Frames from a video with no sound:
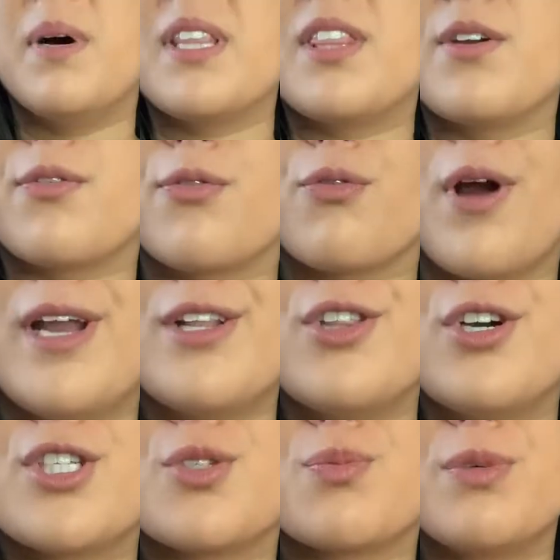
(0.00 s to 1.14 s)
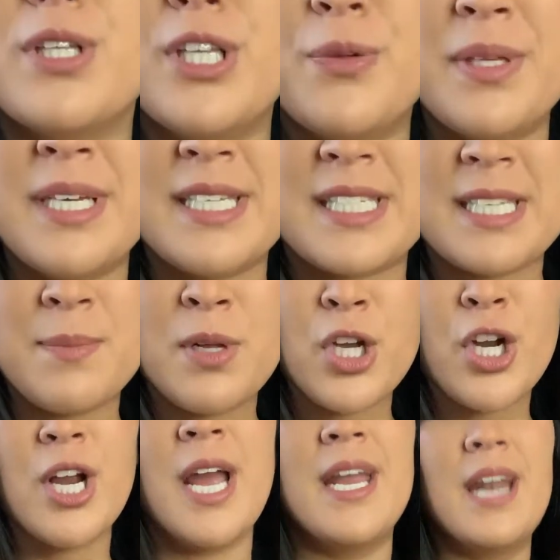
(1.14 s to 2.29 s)
but the front looks really, really similar.
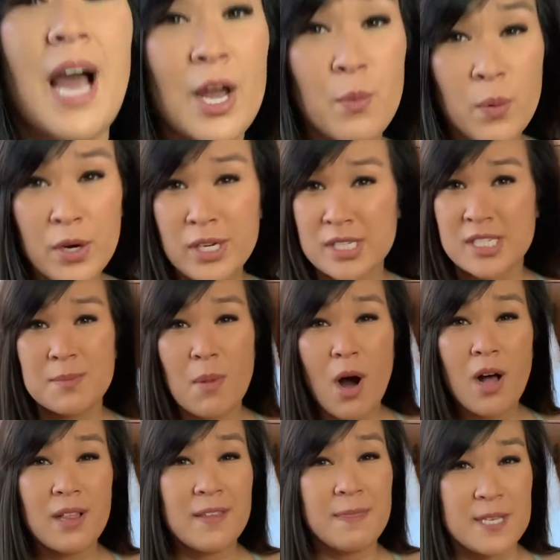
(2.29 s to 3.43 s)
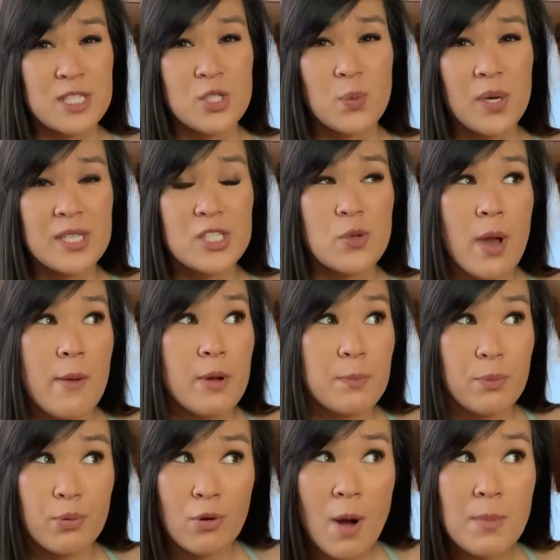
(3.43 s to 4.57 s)
And I wear a small in this one, so I would
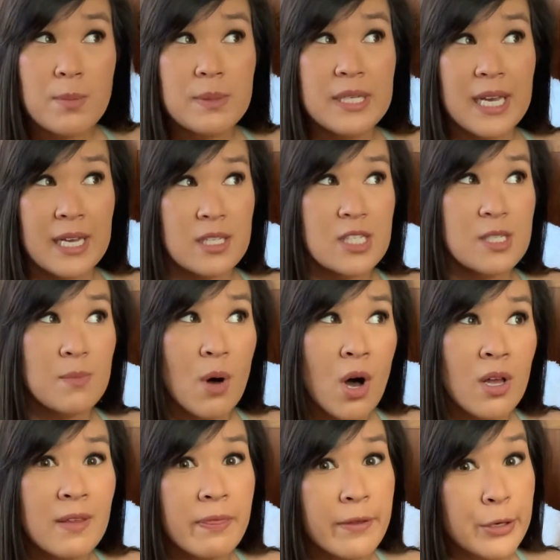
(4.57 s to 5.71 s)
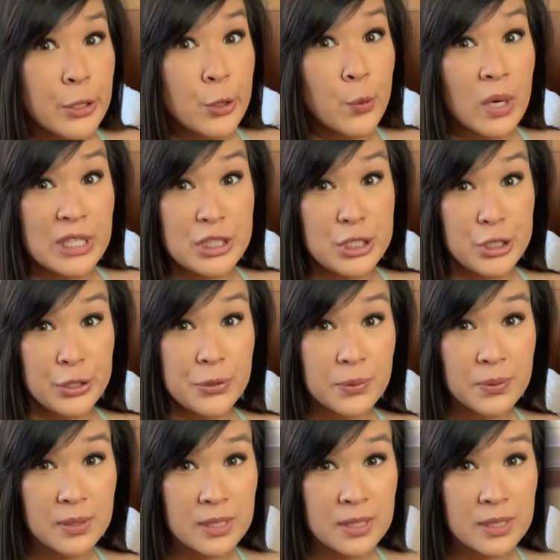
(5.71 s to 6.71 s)
probably get a small in the new one too.